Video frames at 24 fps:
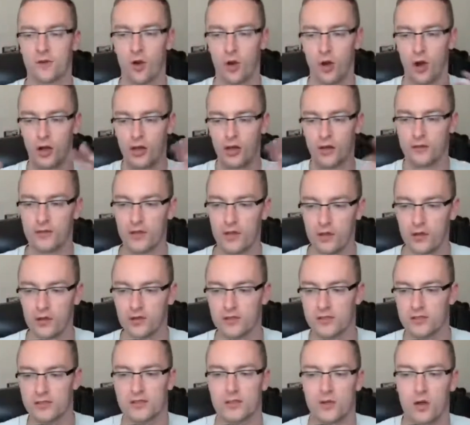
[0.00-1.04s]
all of
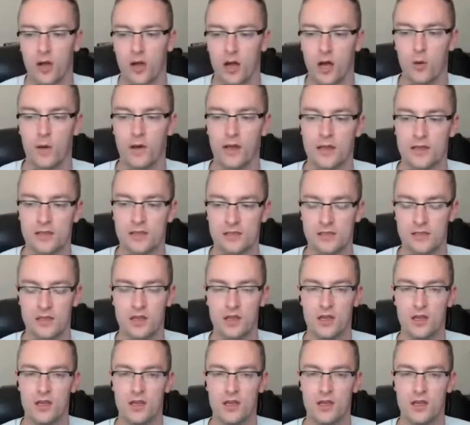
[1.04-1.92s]
those is always